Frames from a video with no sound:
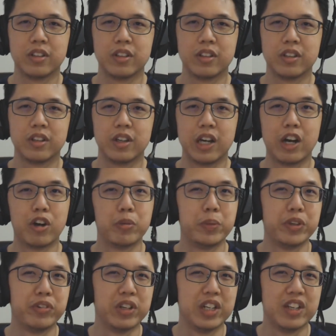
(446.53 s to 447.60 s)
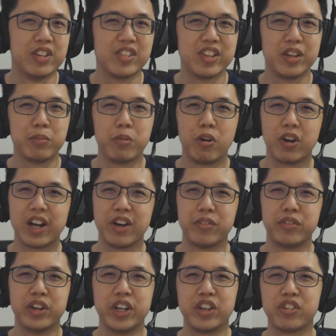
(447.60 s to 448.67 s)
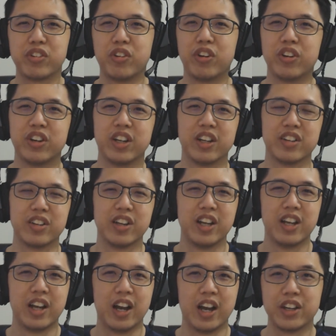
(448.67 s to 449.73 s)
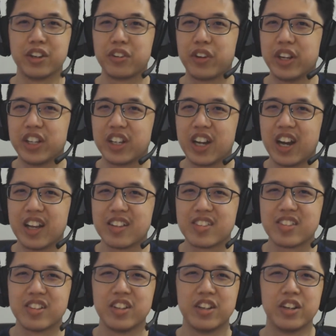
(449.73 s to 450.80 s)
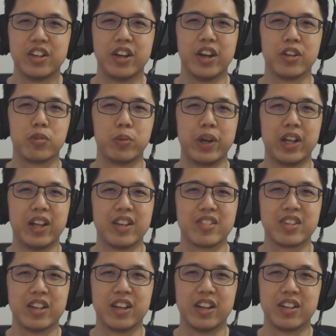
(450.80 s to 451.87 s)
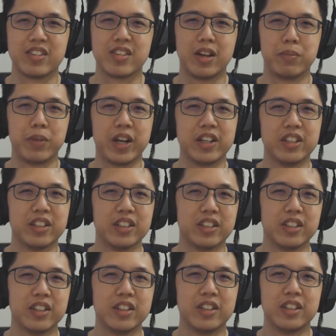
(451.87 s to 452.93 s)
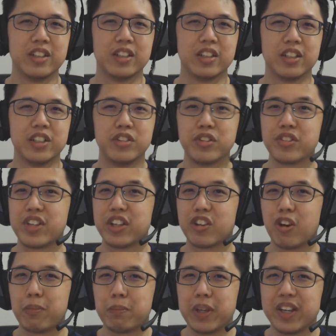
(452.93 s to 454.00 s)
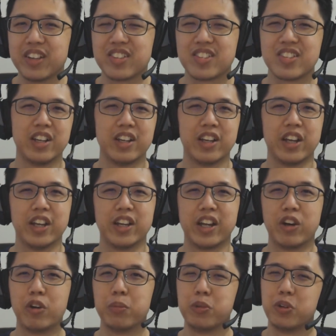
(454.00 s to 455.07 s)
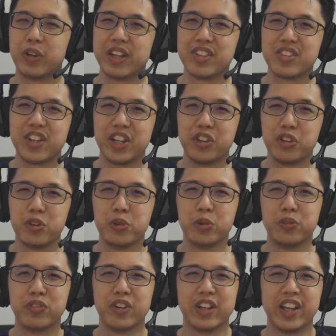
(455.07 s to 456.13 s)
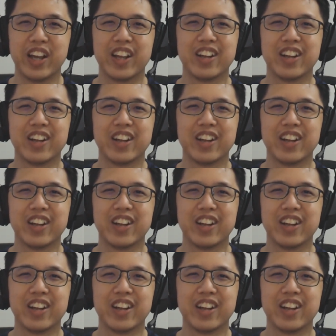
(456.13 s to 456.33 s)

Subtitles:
I will be releasing more coverage on other credit cards as well as some other interesting topics, and I hope you can stay tuned for that.